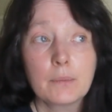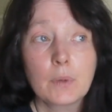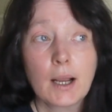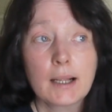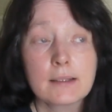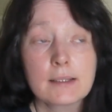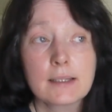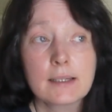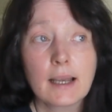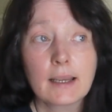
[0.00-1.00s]
What else
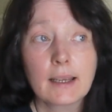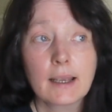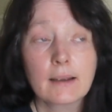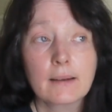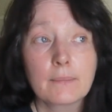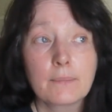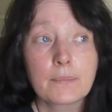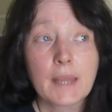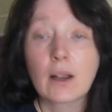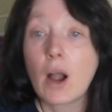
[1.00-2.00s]
did I get?
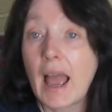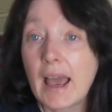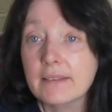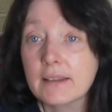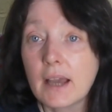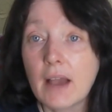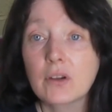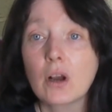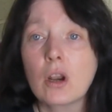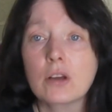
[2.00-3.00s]
I got heather. I've
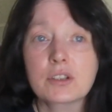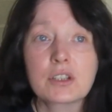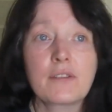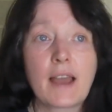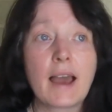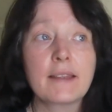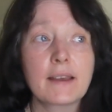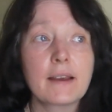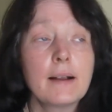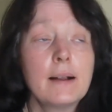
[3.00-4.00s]
got lots of heather.